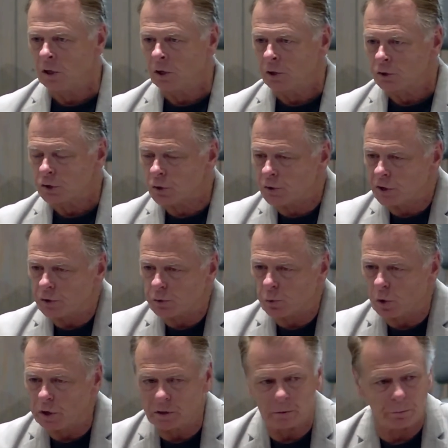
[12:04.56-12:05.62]
so there's
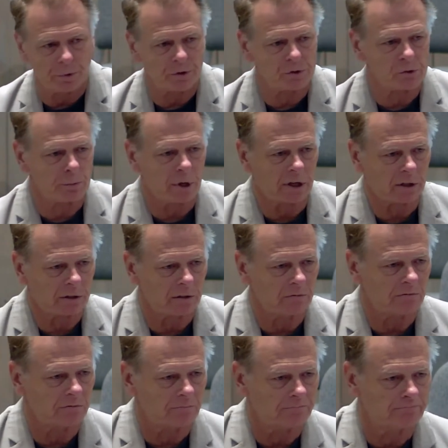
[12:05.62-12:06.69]
one perspective
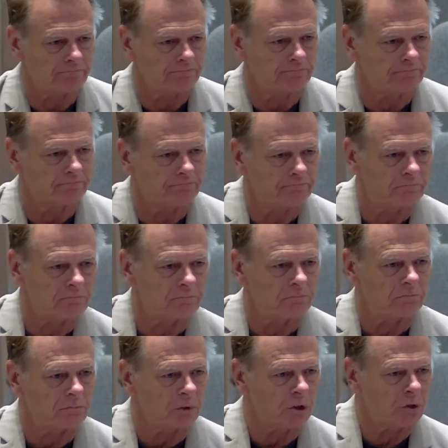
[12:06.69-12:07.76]

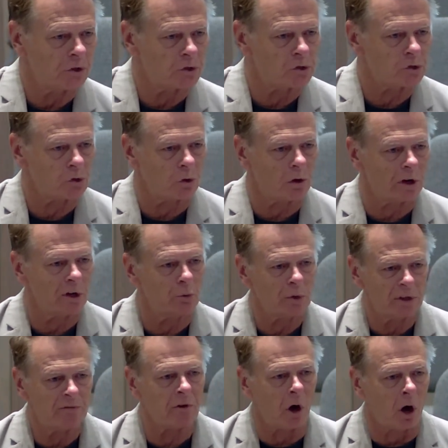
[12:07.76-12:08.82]
in this story.
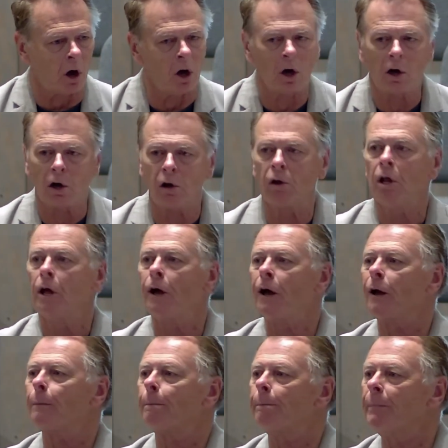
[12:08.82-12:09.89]
We've
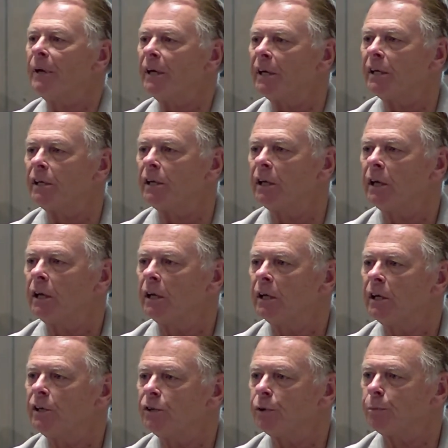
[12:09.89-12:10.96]
all been
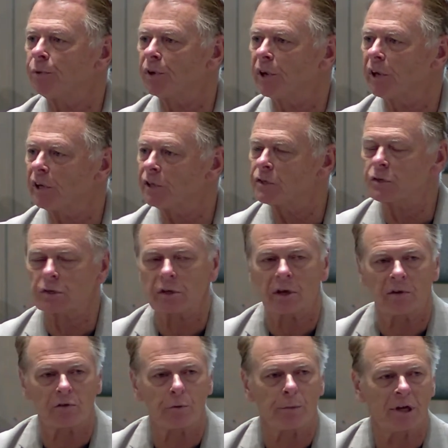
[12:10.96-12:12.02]
in the place
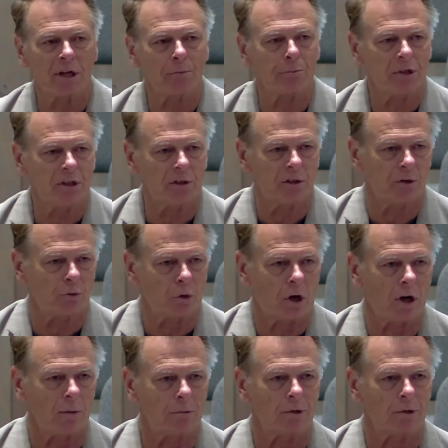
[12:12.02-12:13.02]
of the man beaten and robbed.